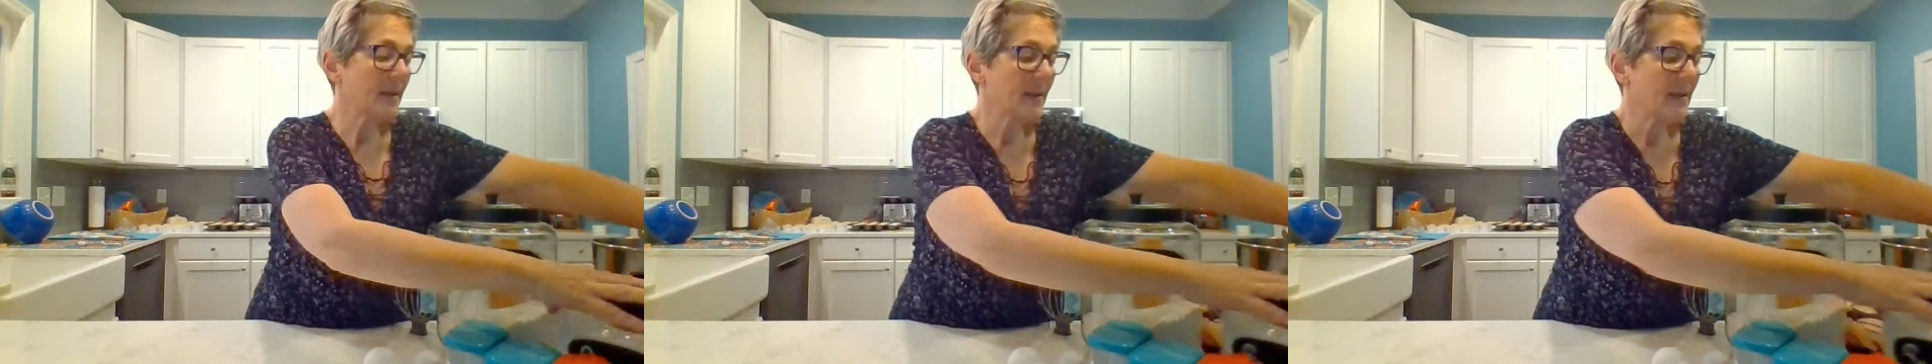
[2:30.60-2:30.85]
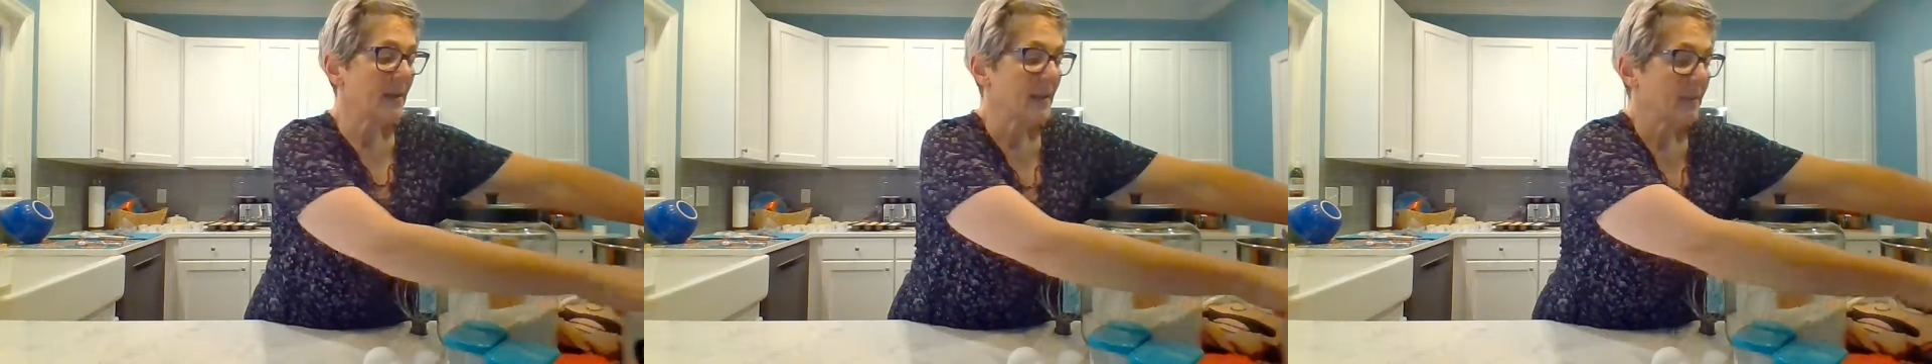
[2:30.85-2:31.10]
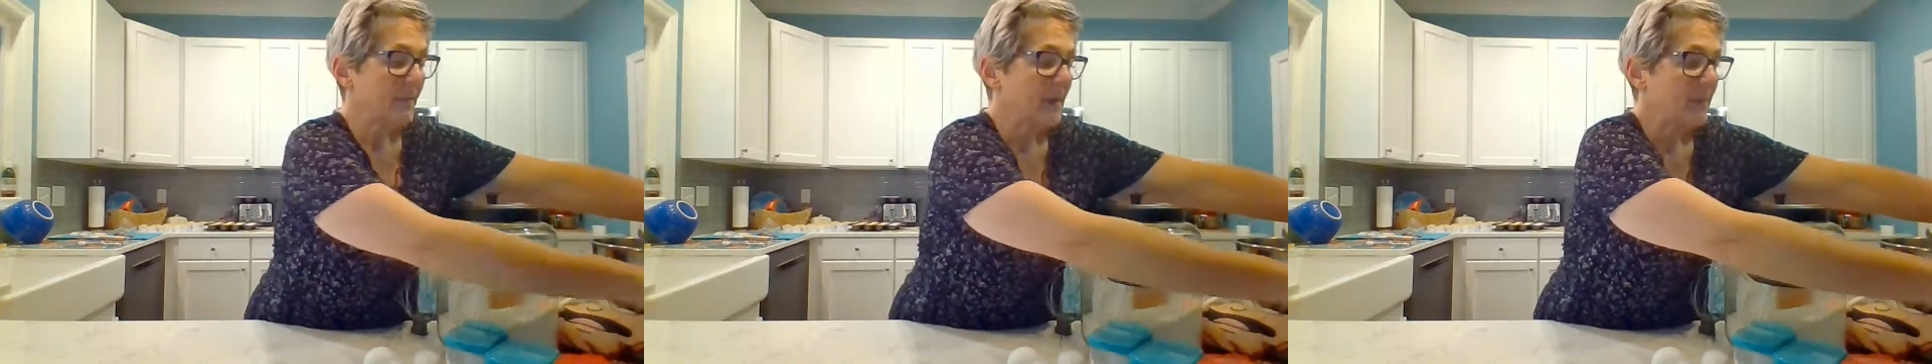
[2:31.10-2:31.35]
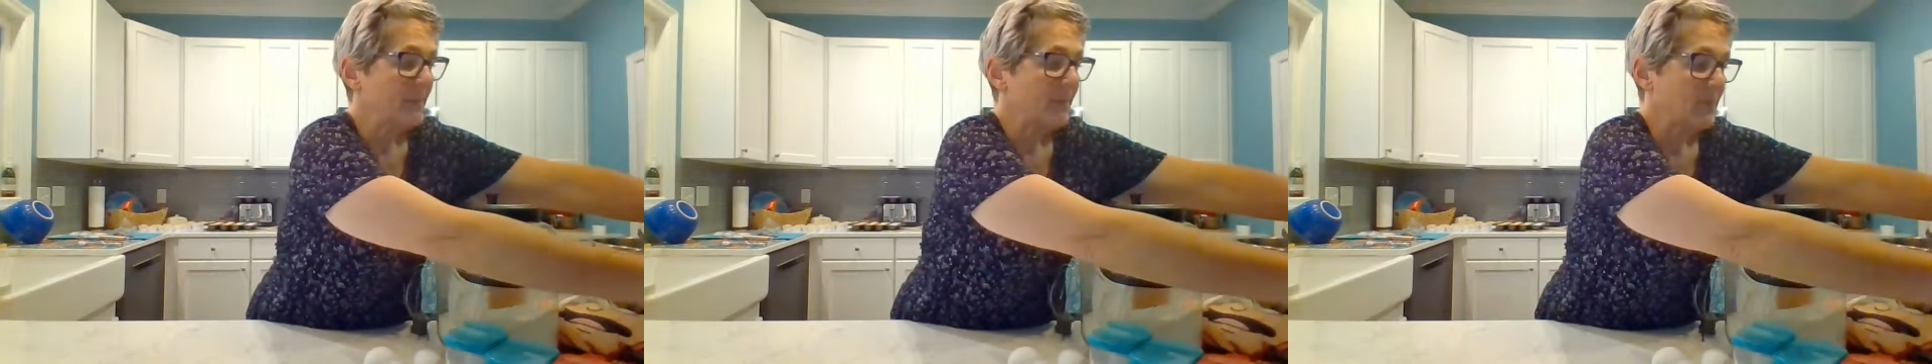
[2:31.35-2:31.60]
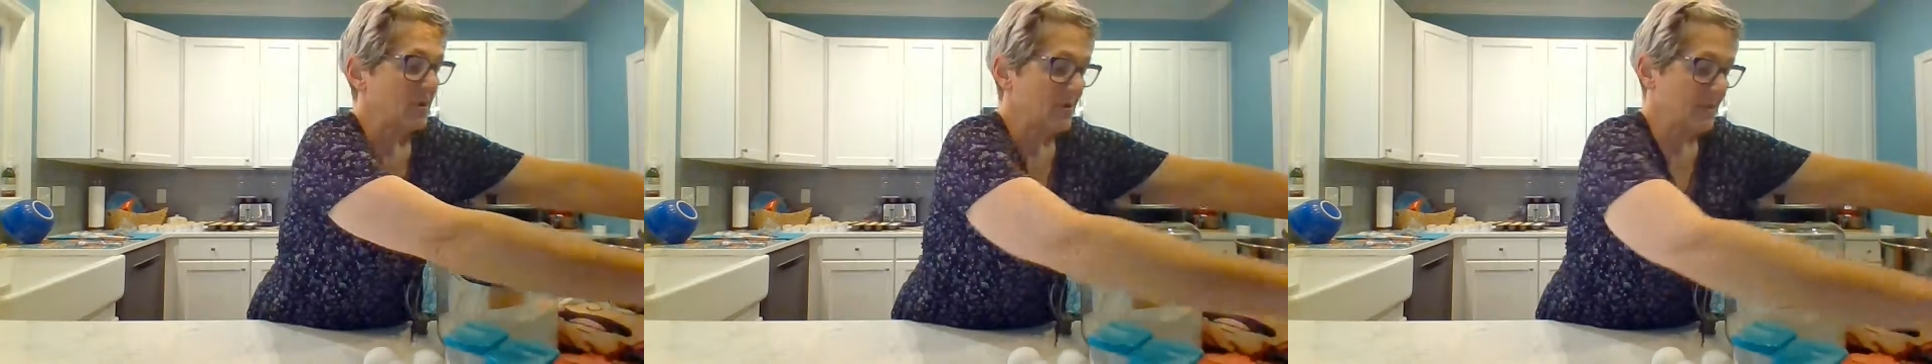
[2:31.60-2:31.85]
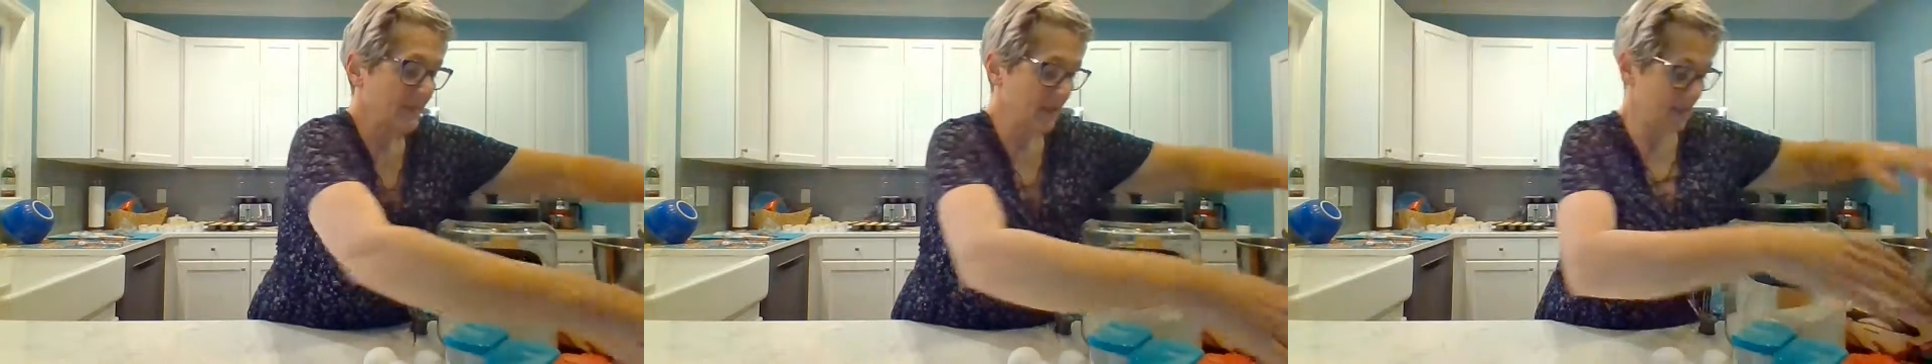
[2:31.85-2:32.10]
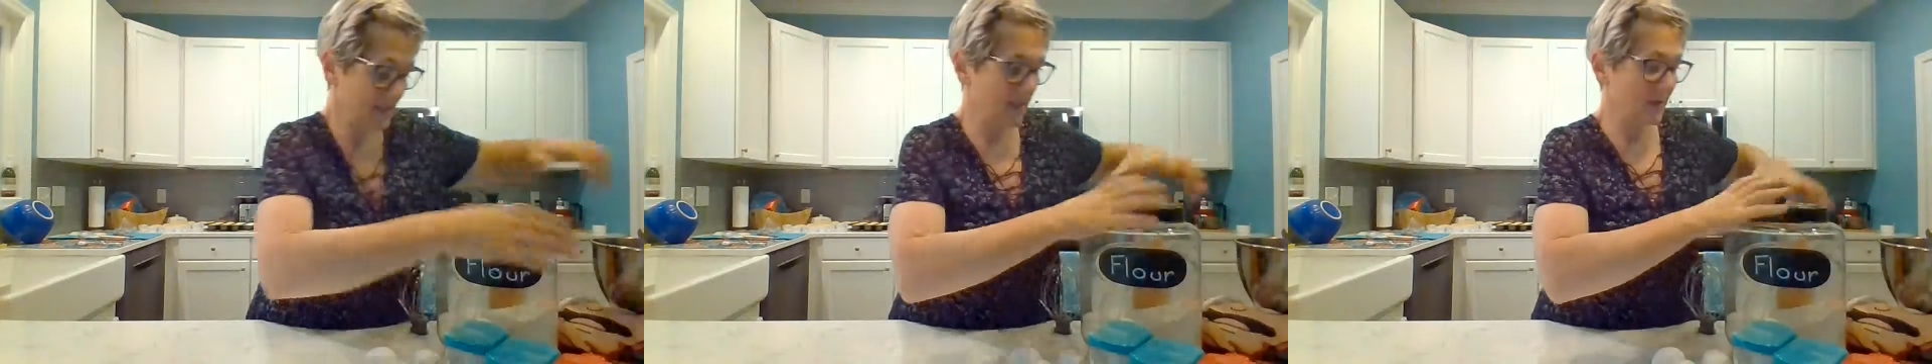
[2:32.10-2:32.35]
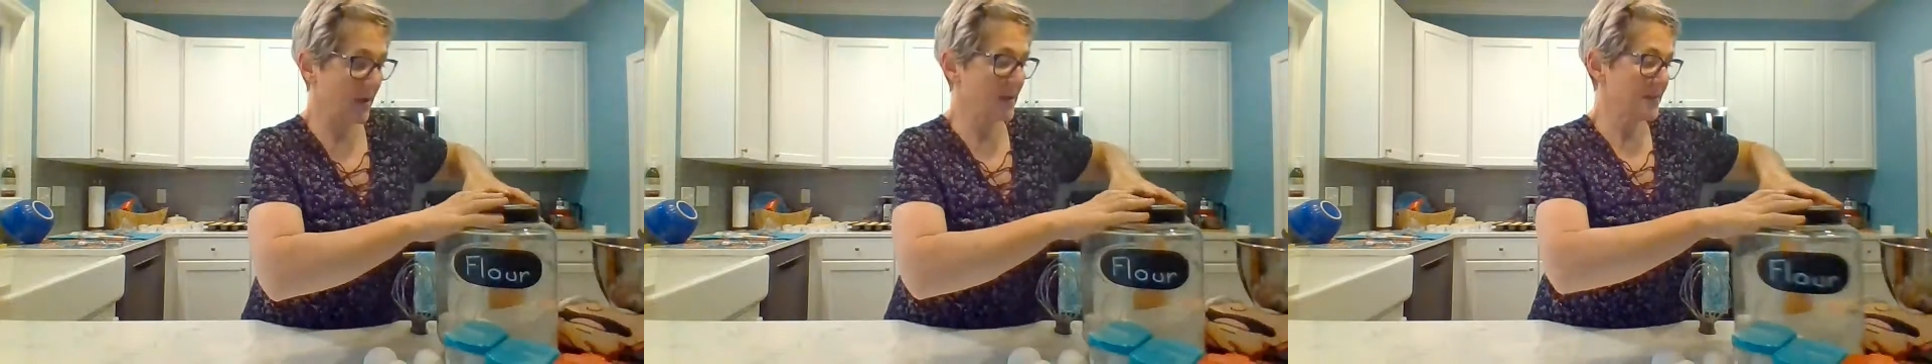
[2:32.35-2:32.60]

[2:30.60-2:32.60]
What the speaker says: Push some of this out of the way.